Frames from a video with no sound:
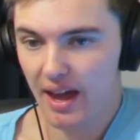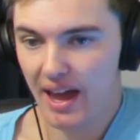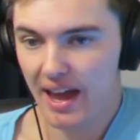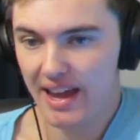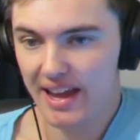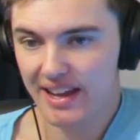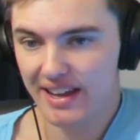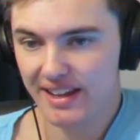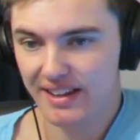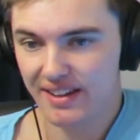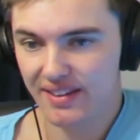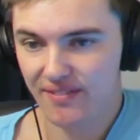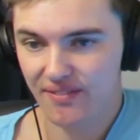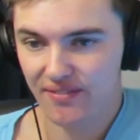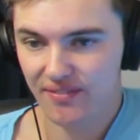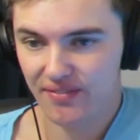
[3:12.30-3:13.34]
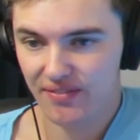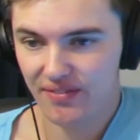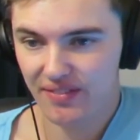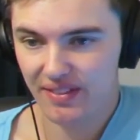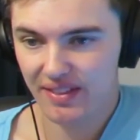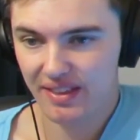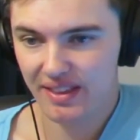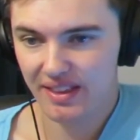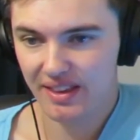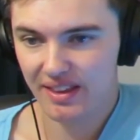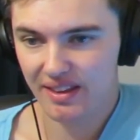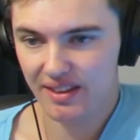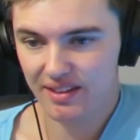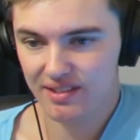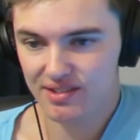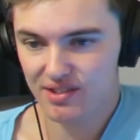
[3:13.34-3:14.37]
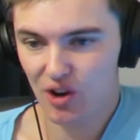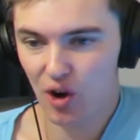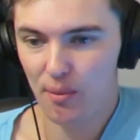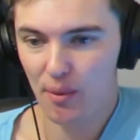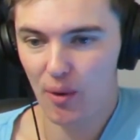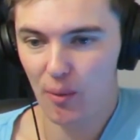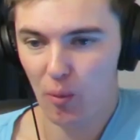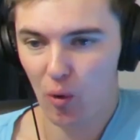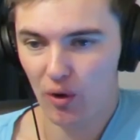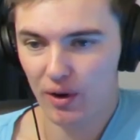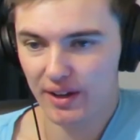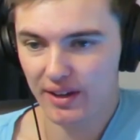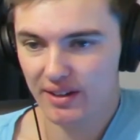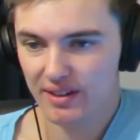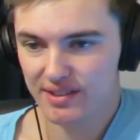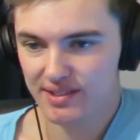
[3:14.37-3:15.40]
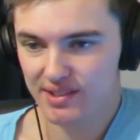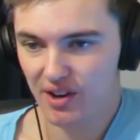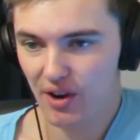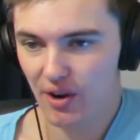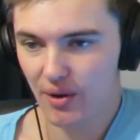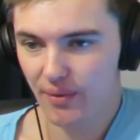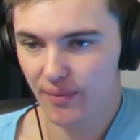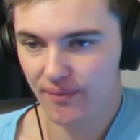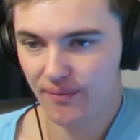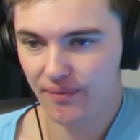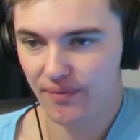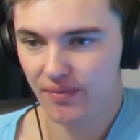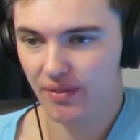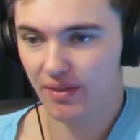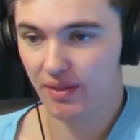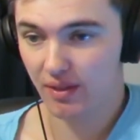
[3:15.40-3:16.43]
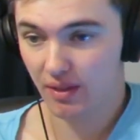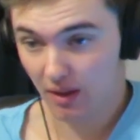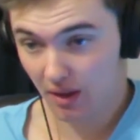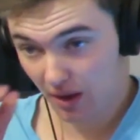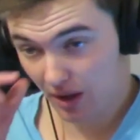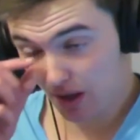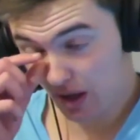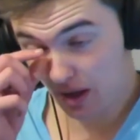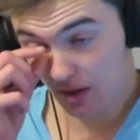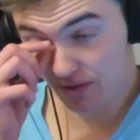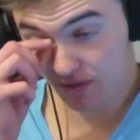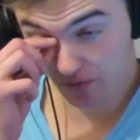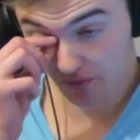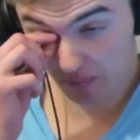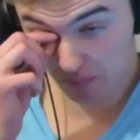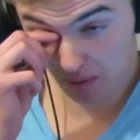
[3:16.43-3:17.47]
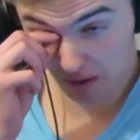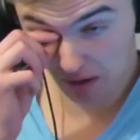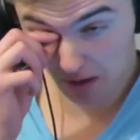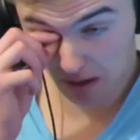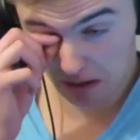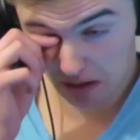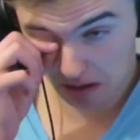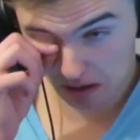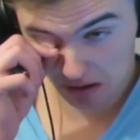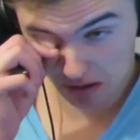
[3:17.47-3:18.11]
Hey, slow-mo walking. Let's go. Oh, I did something in my eye.